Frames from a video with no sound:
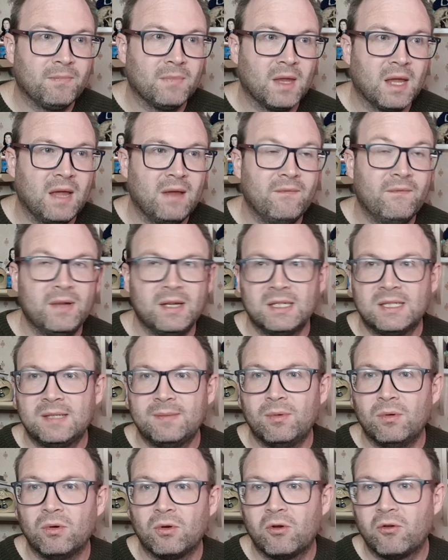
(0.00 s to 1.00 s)

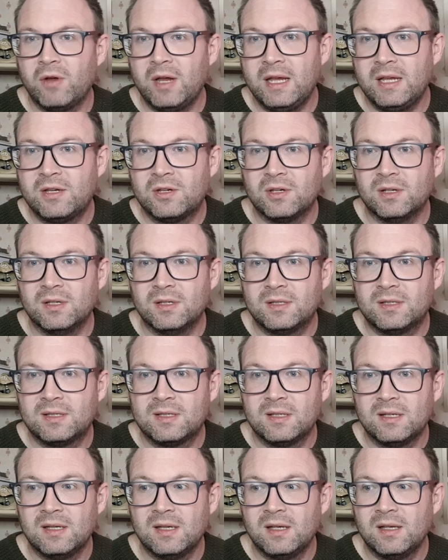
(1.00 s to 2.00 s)
invincible creatures.
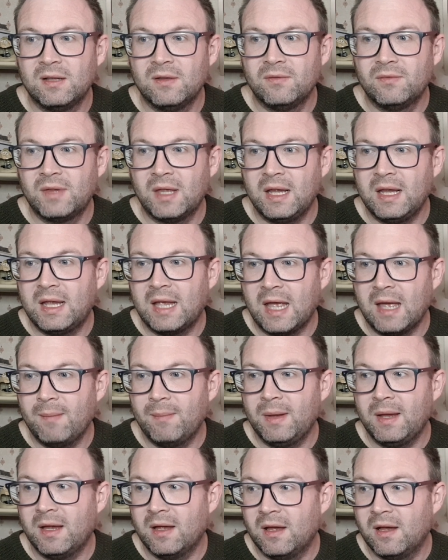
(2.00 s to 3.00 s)
They can
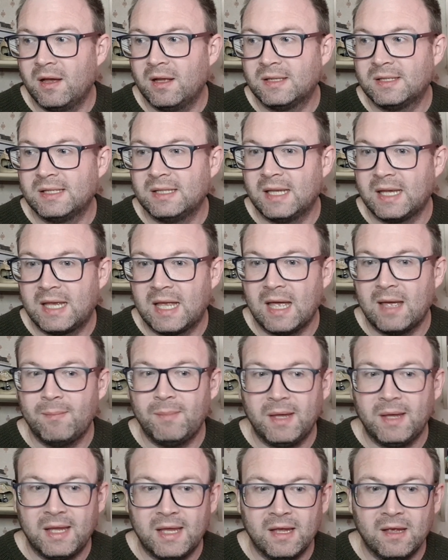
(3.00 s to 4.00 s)
be hurt and they can
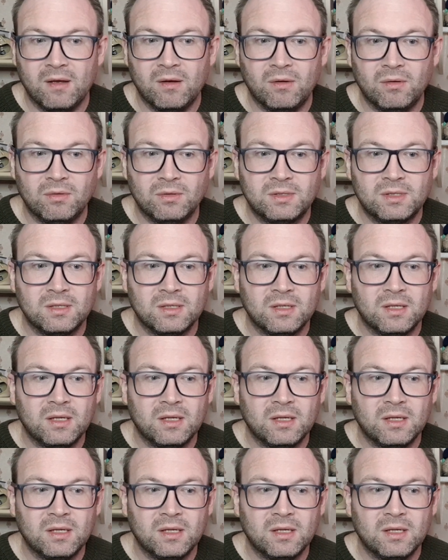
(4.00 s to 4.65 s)
be killed